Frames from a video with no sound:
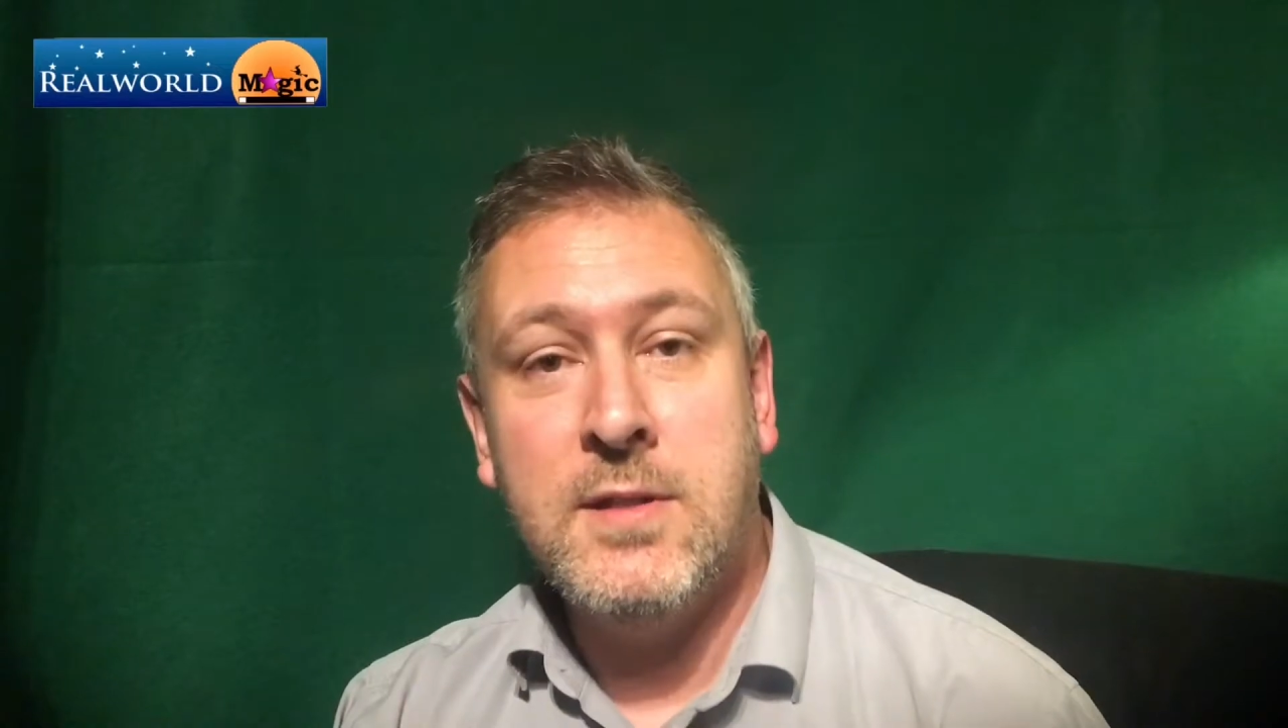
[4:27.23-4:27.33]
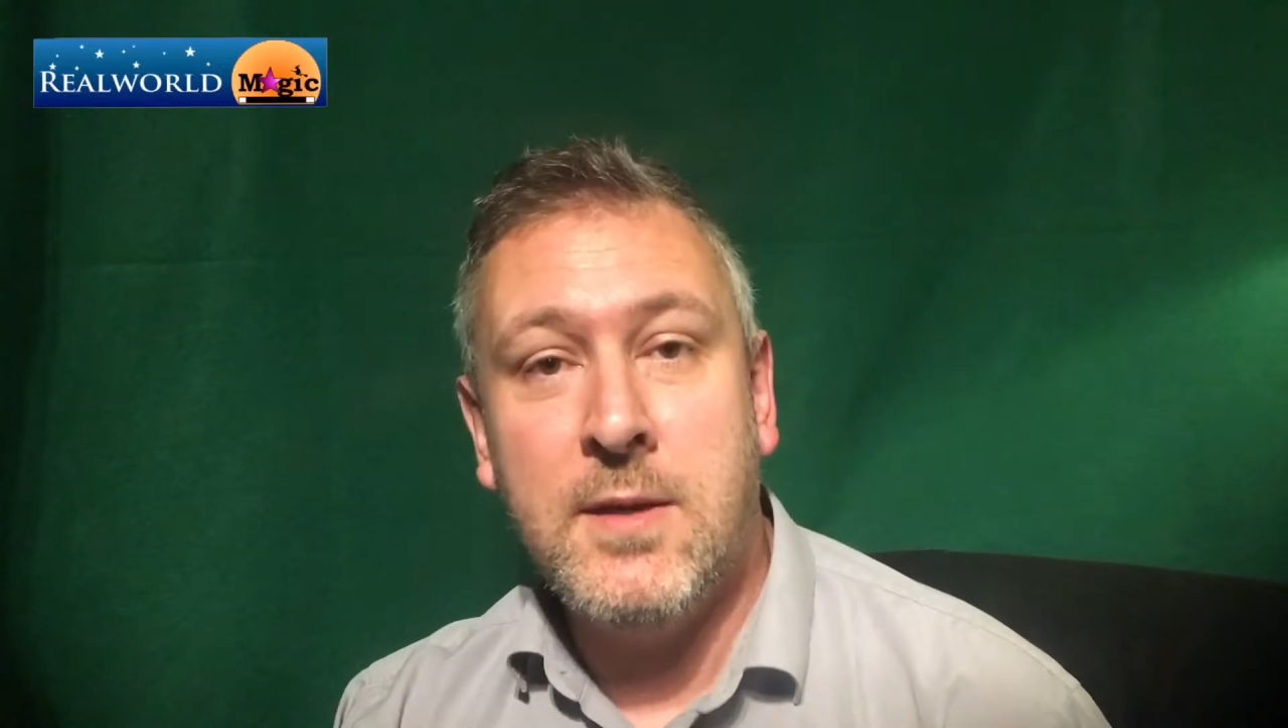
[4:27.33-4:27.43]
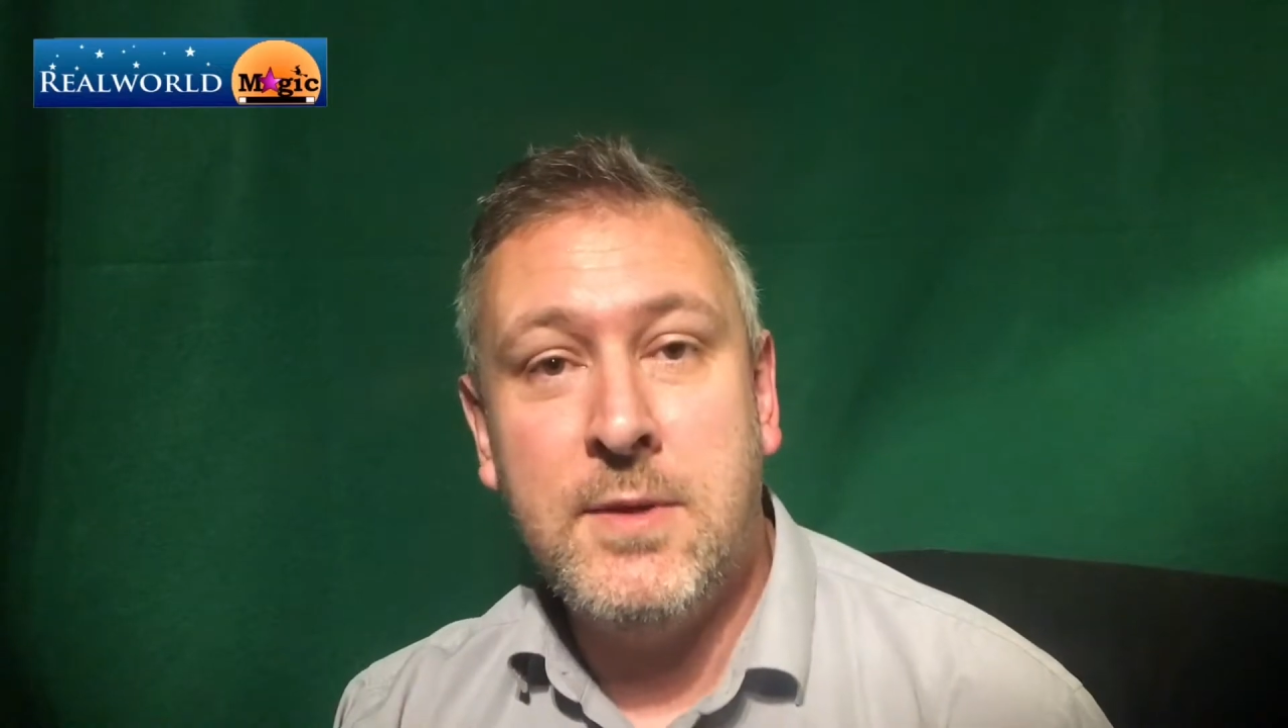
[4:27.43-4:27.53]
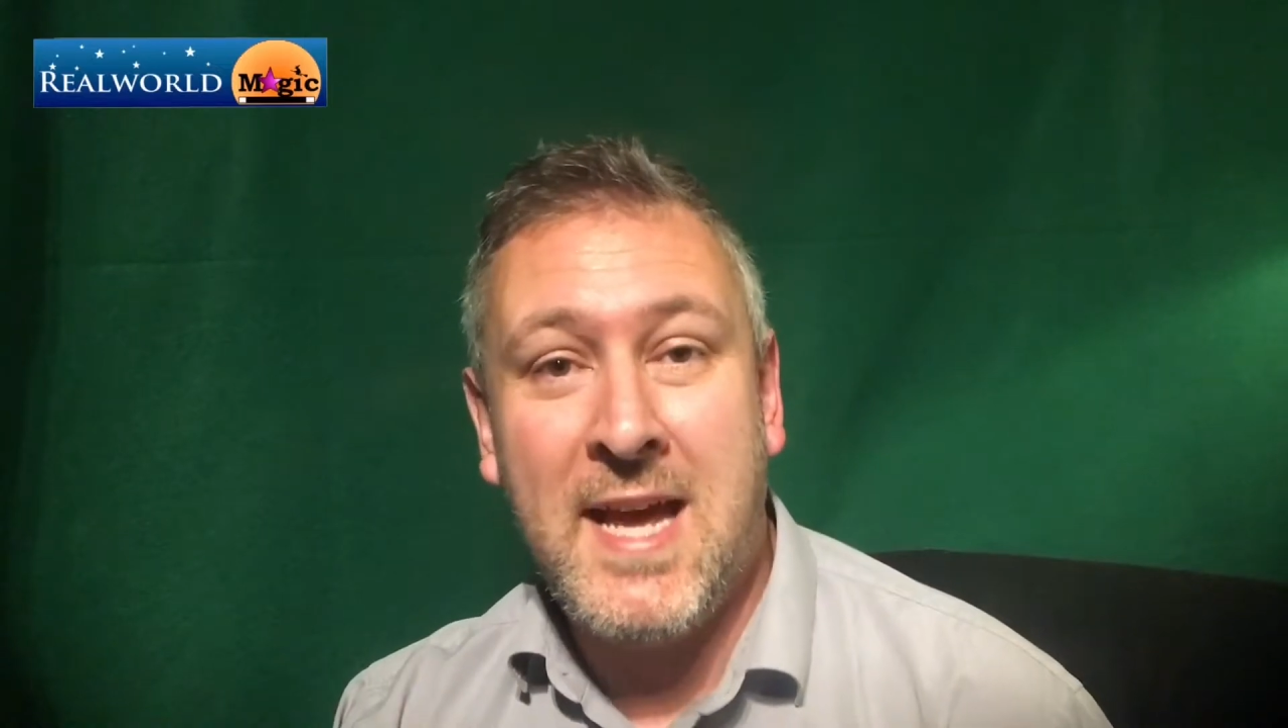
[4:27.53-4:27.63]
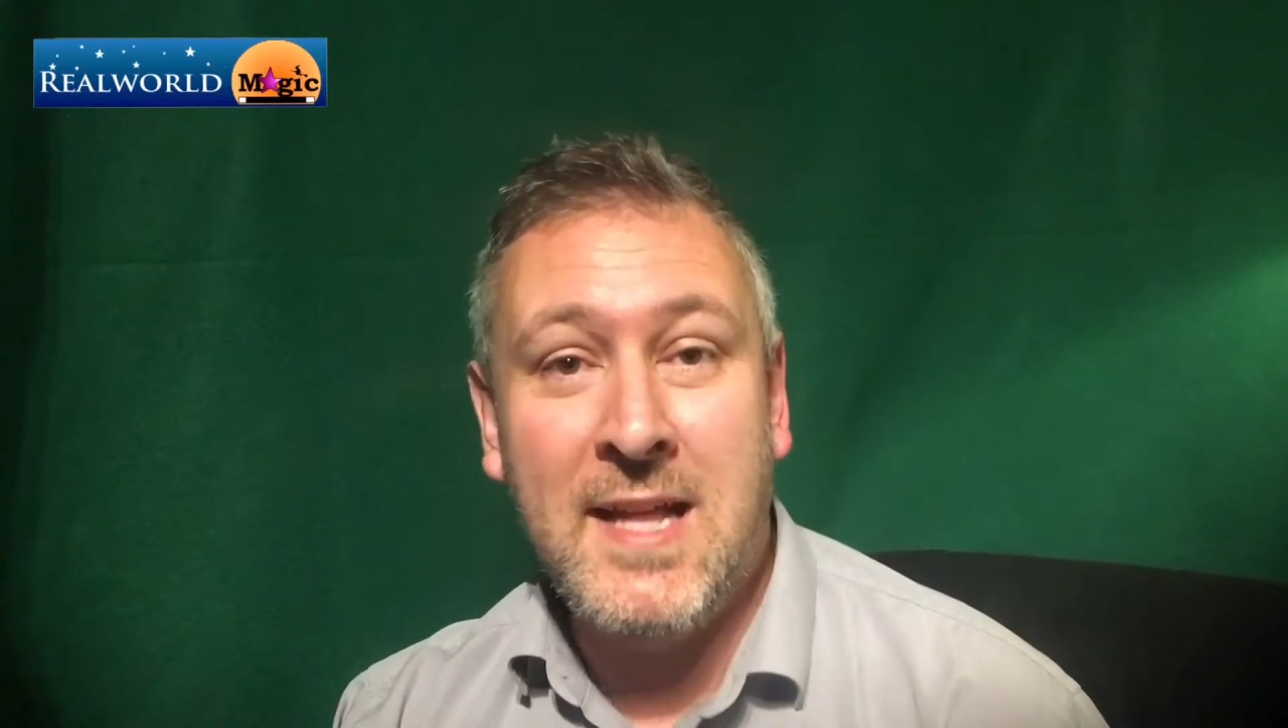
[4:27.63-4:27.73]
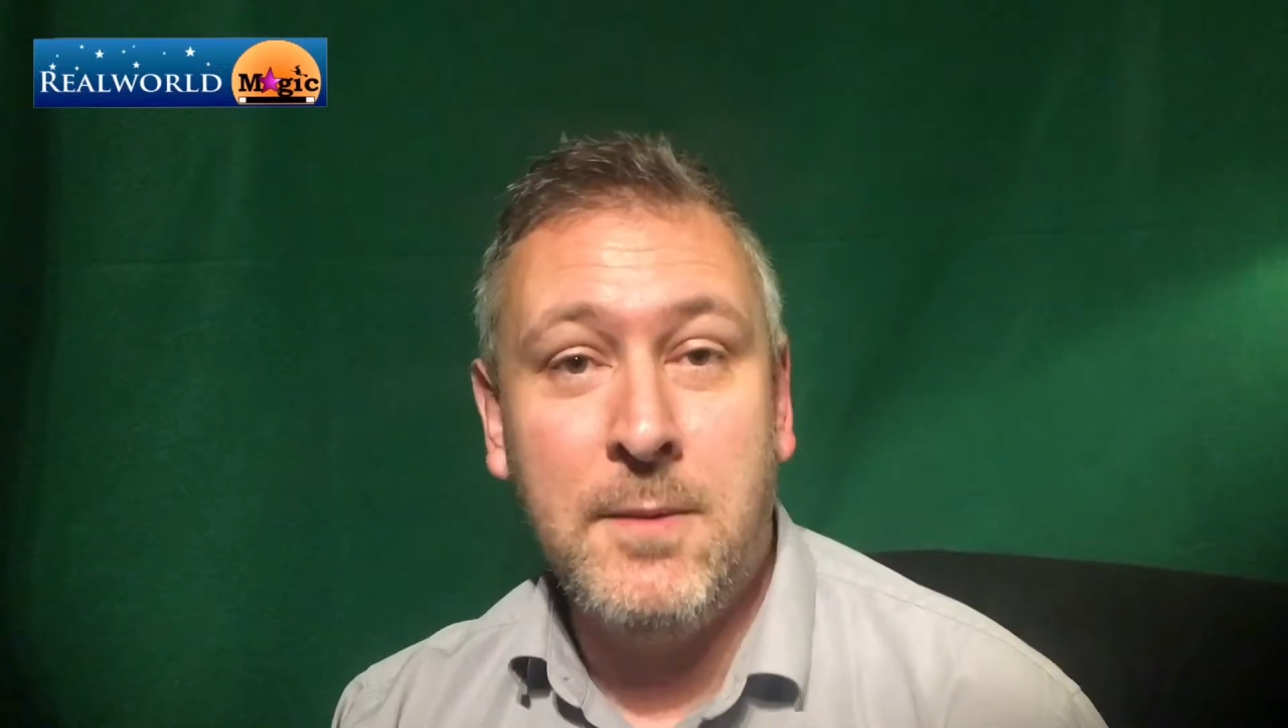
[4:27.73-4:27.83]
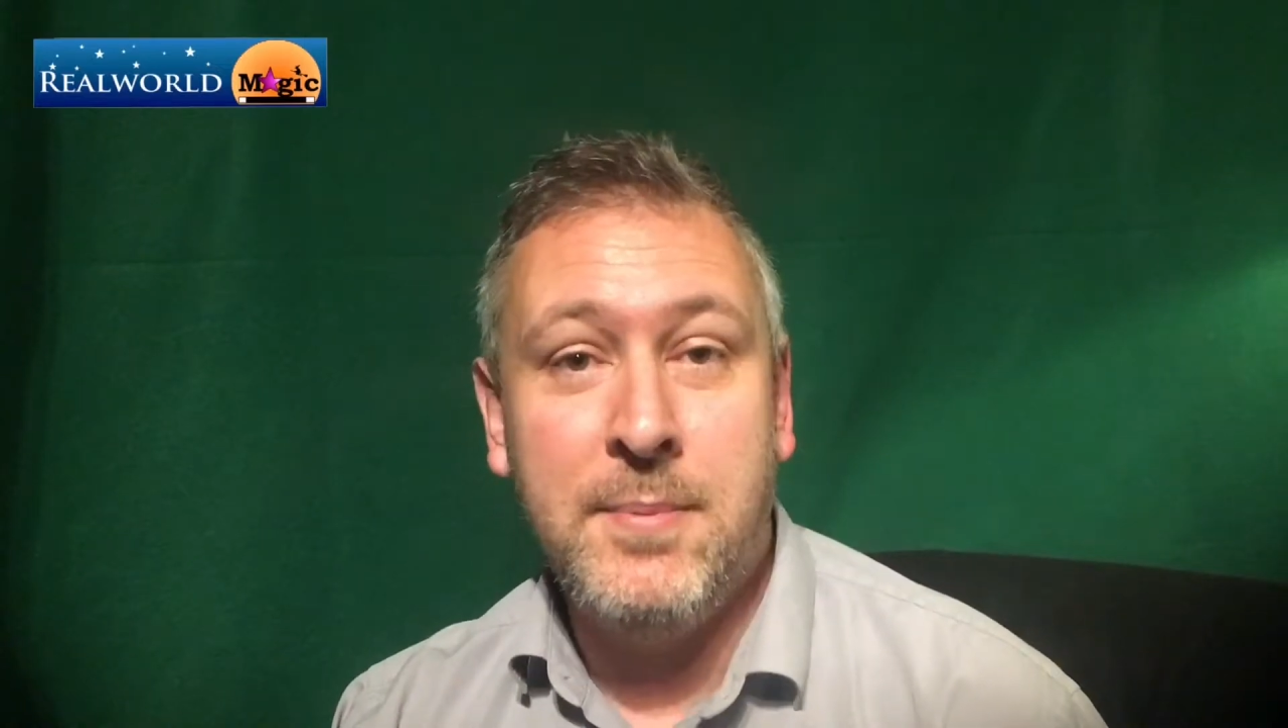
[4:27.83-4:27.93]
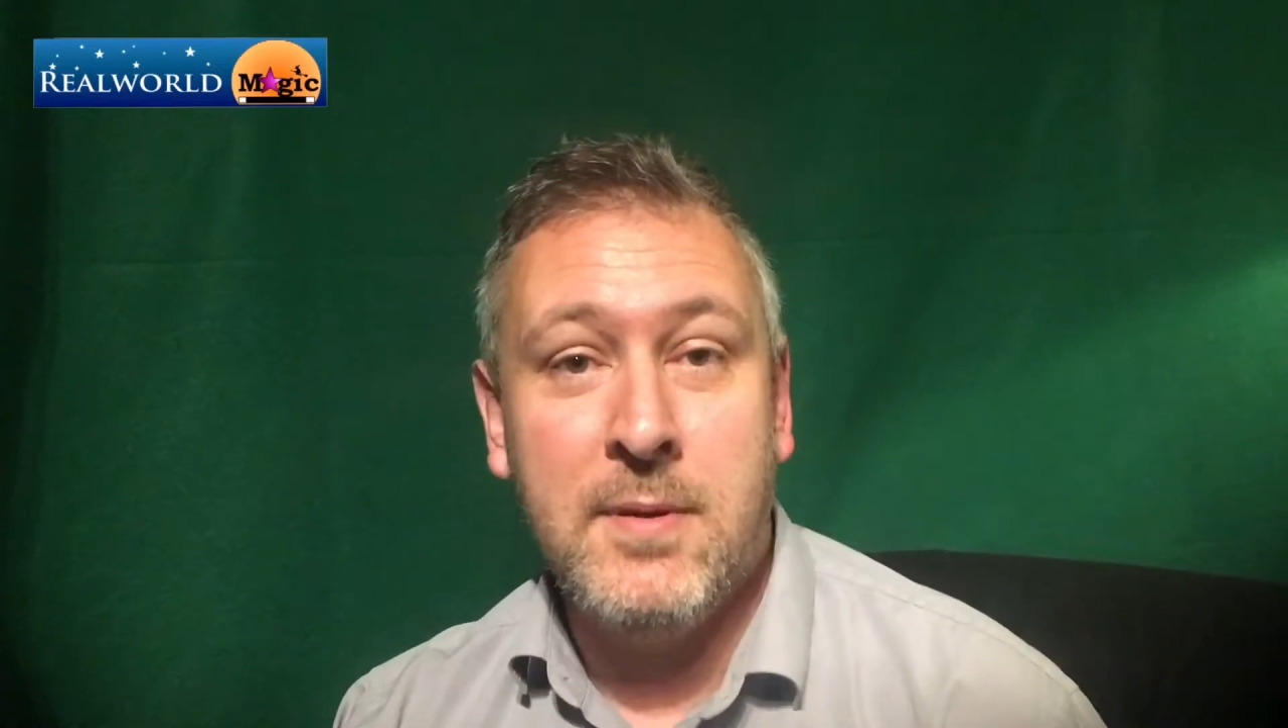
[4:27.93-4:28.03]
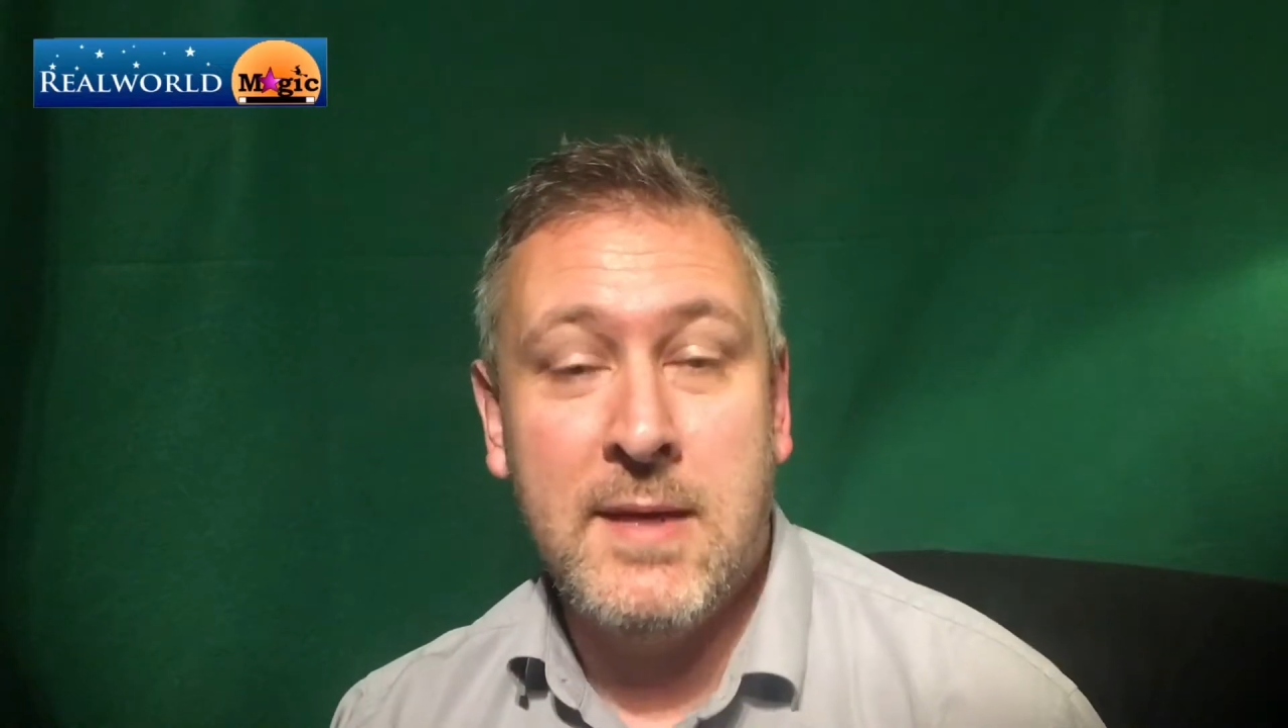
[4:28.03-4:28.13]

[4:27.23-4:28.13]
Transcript: I would help